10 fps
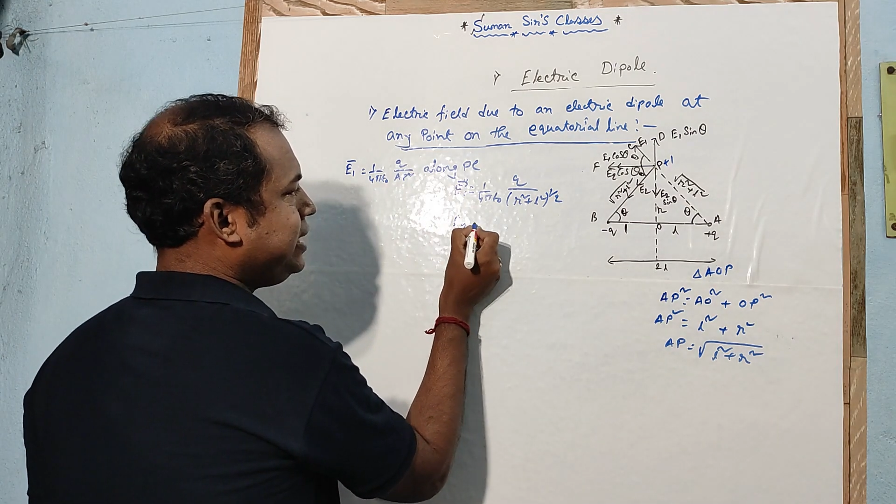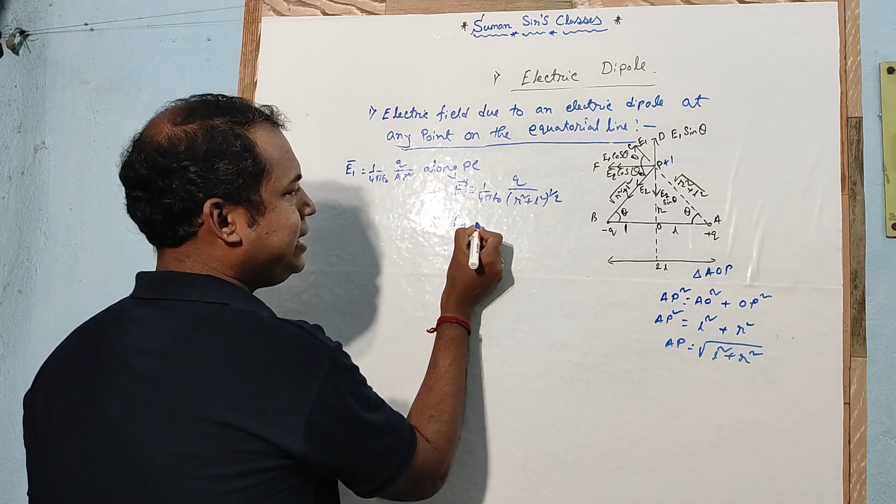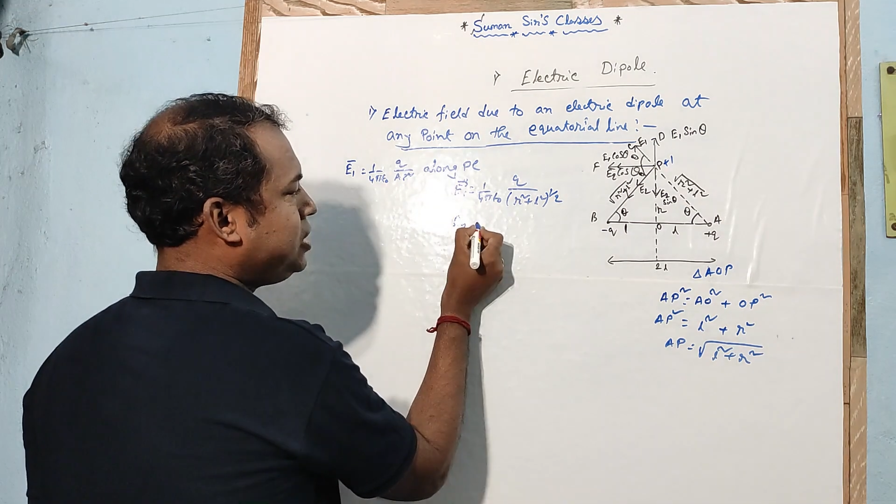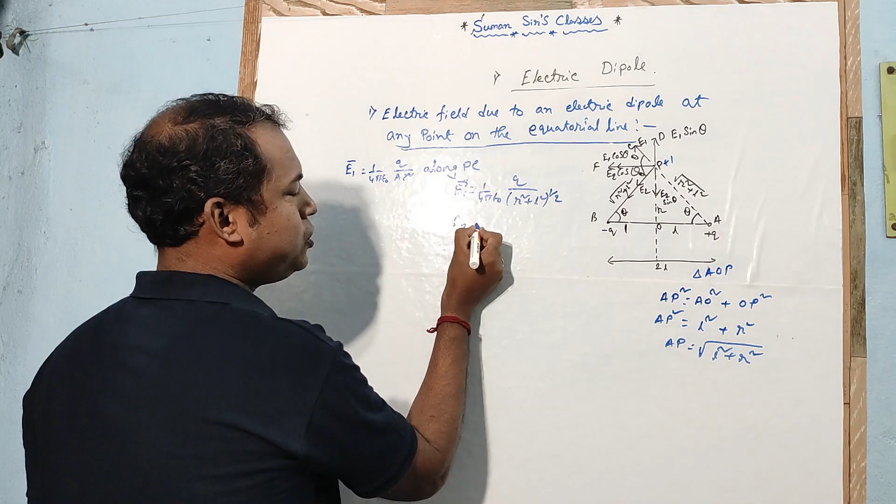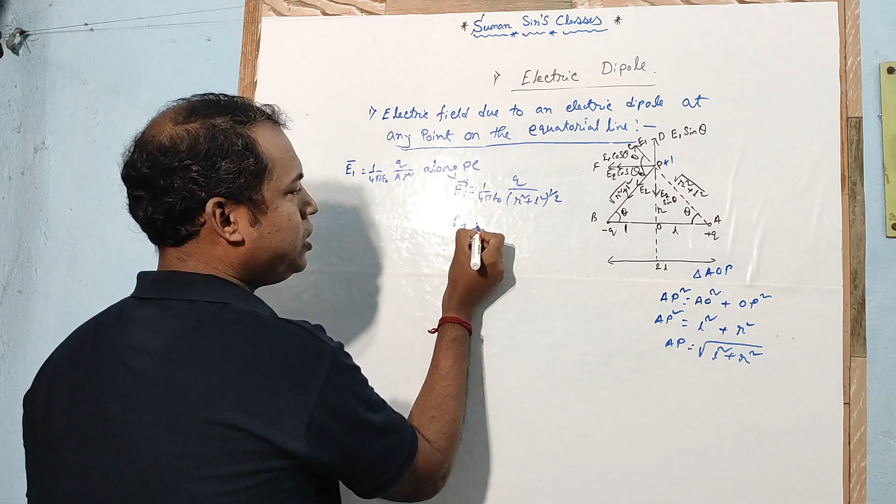
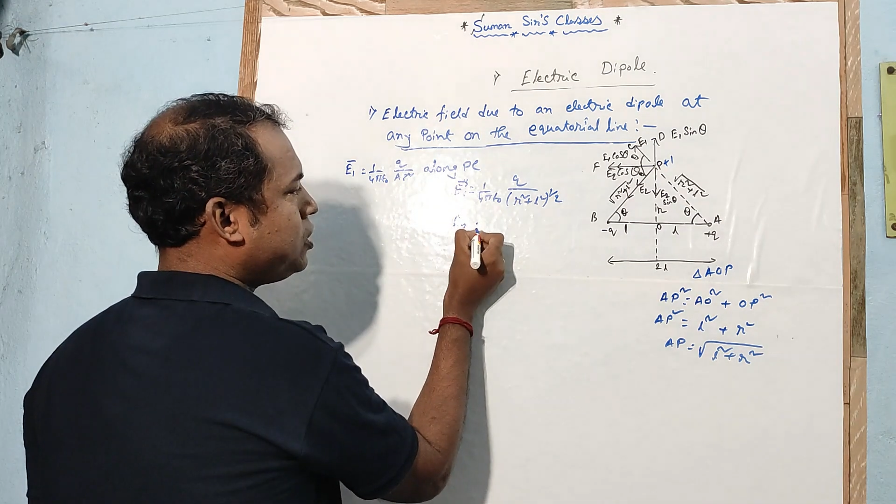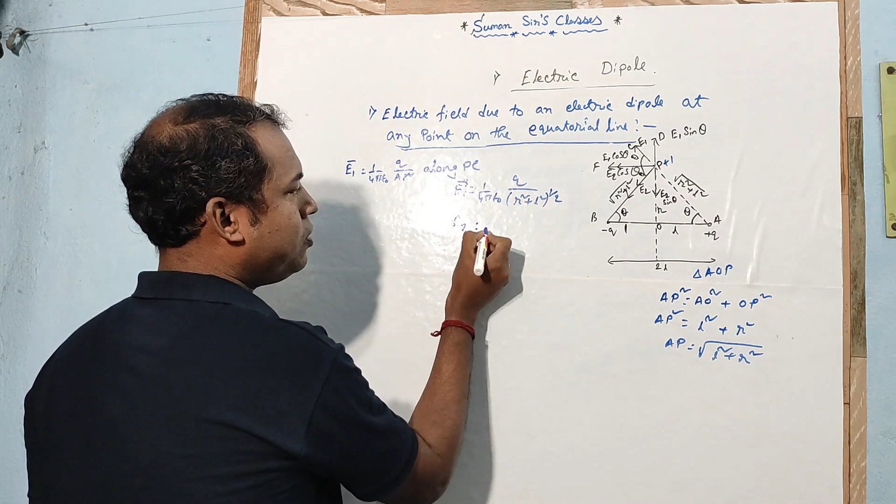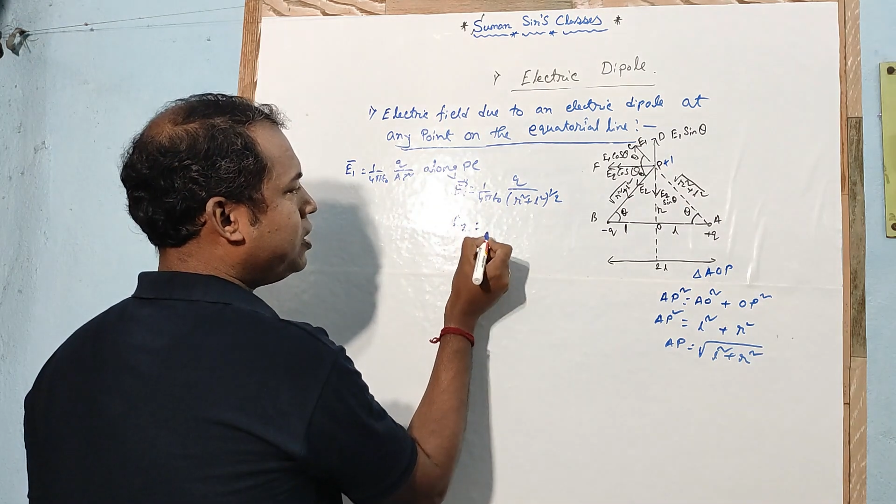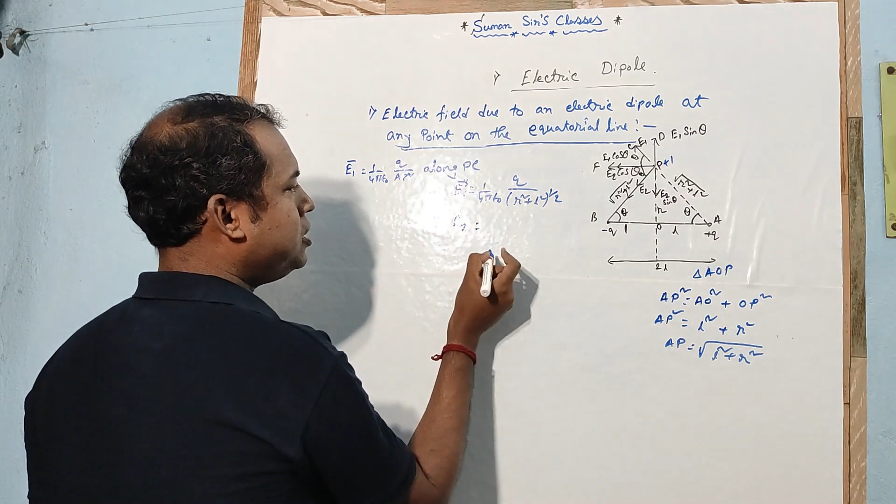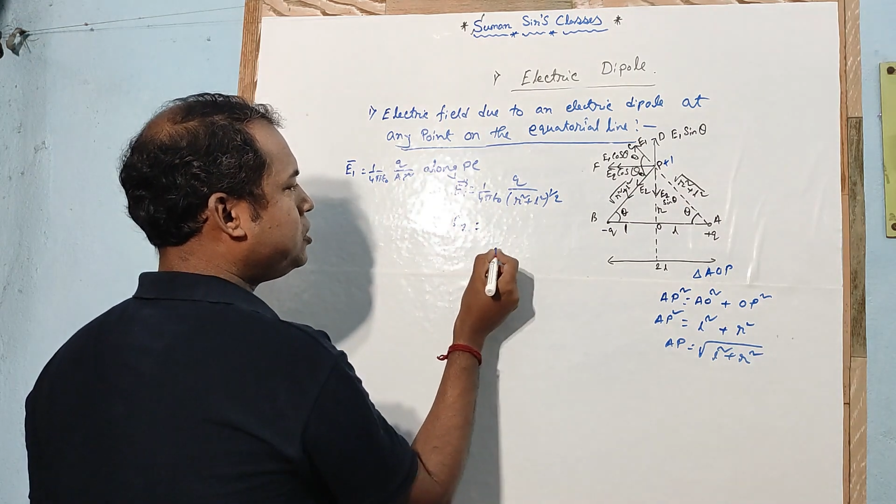E2
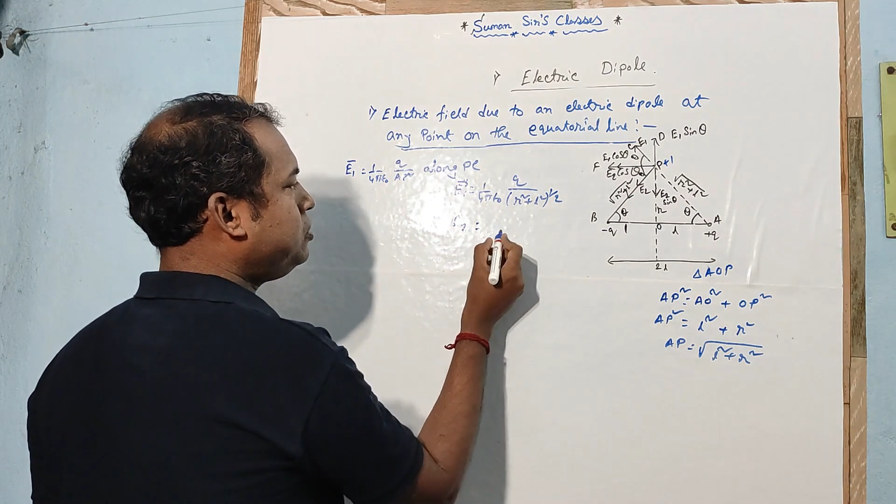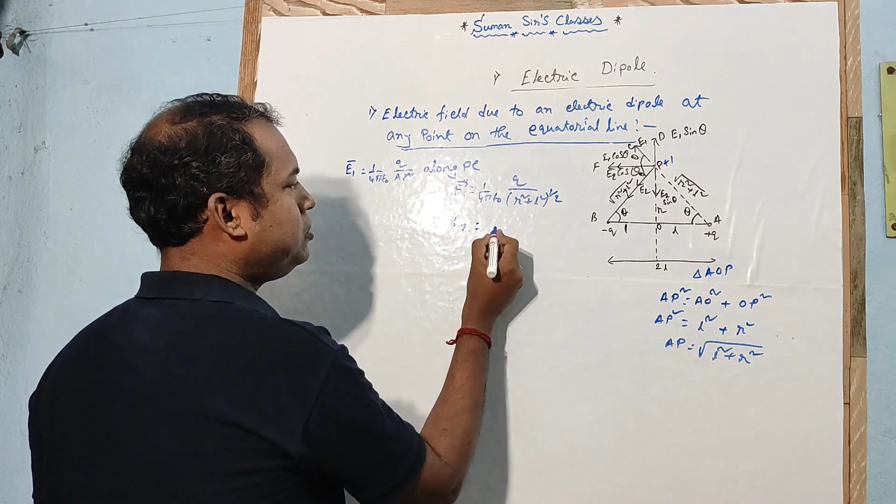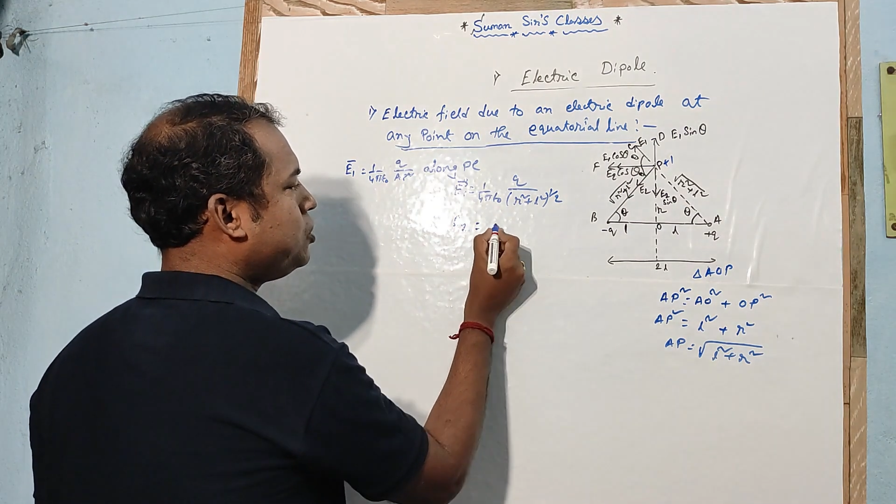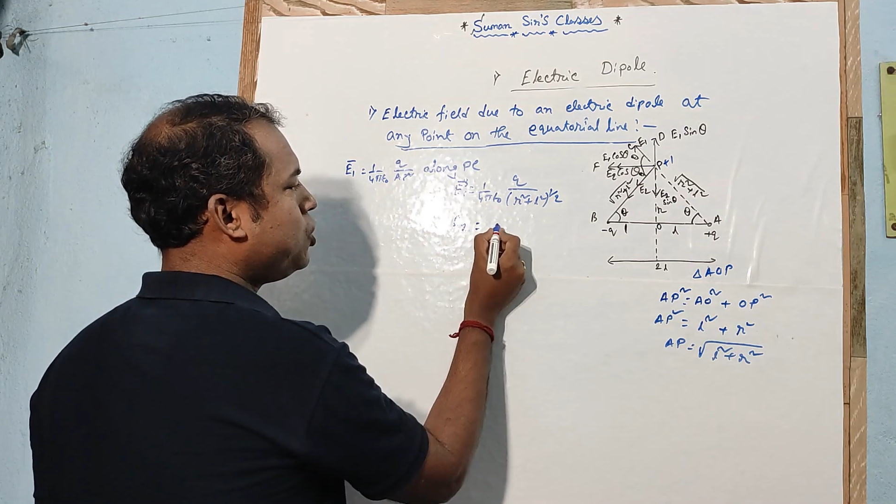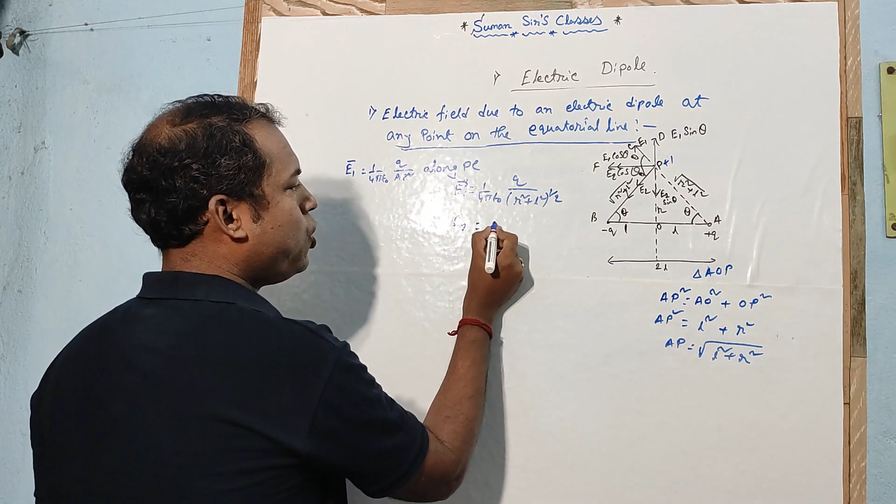equal to